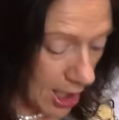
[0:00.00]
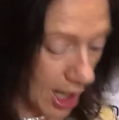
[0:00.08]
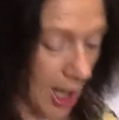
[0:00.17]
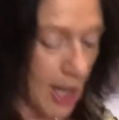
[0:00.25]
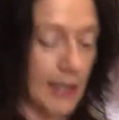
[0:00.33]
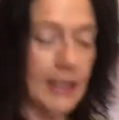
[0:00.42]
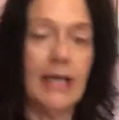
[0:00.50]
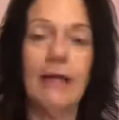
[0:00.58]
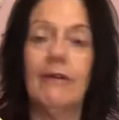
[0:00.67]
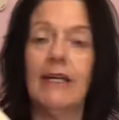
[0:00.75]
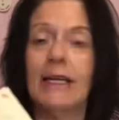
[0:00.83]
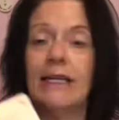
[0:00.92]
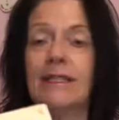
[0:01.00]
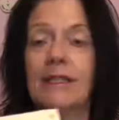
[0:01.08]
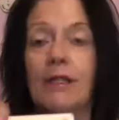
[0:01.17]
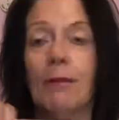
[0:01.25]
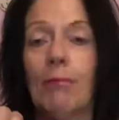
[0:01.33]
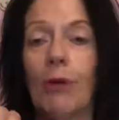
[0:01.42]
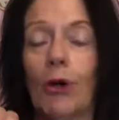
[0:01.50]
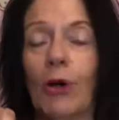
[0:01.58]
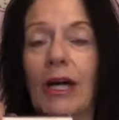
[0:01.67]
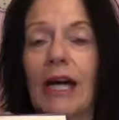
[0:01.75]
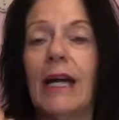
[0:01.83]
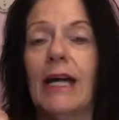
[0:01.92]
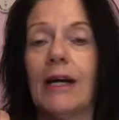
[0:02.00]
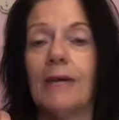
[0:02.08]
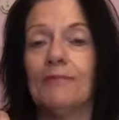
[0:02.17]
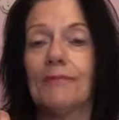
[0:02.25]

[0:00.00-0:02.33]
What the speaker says: And here it is in the book, here.